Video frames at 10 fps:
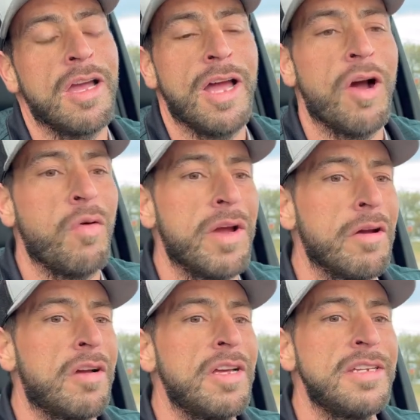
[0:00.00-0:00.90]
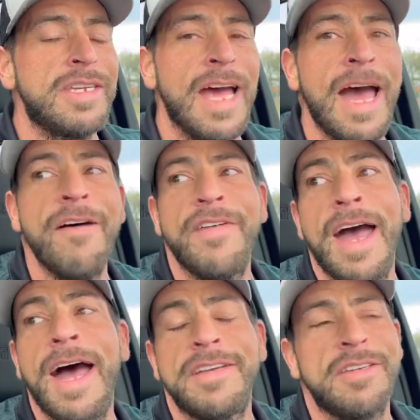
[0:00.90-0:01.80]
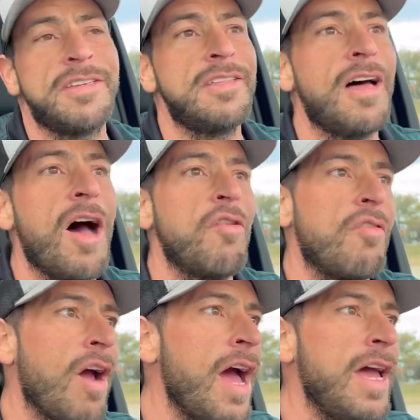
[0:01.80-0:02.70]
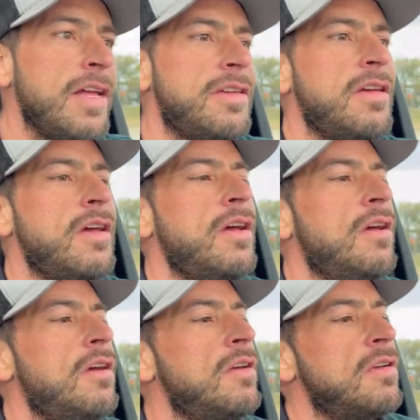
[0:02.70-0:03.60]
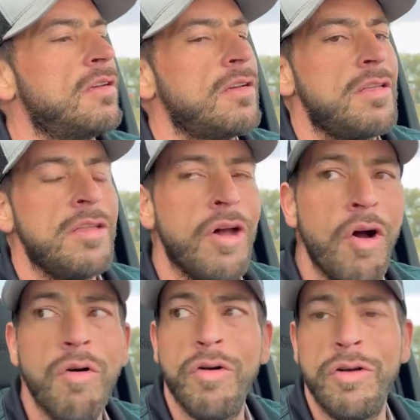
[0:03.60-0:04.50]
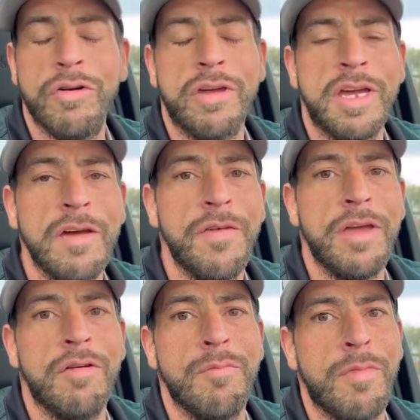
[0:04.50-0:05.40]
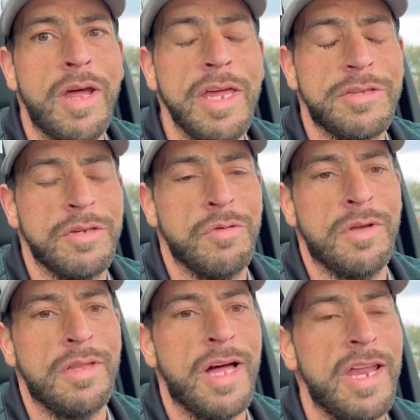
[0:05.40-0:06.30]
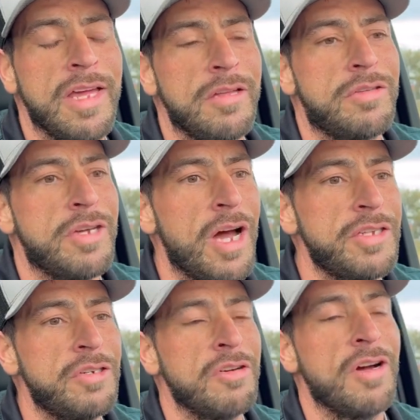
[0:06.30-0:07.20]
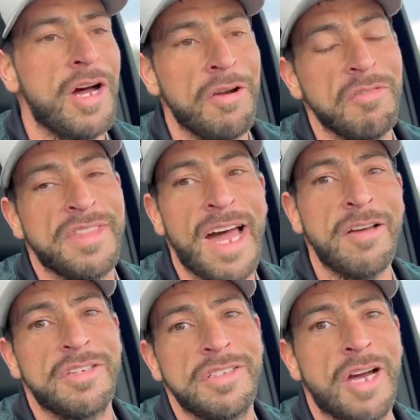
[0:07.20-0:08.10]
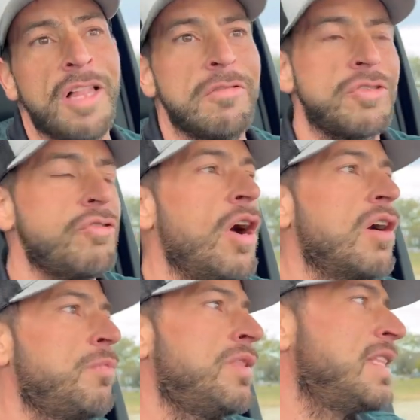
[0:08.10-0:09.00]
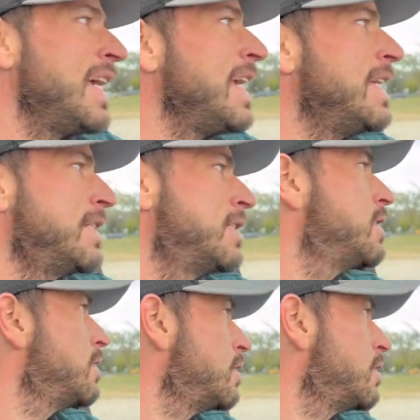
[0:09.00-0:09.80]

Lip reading: it out quicker because it's half-assed. It's not right. Know who you're giving your money to and letting touch your $100,000 truck, please.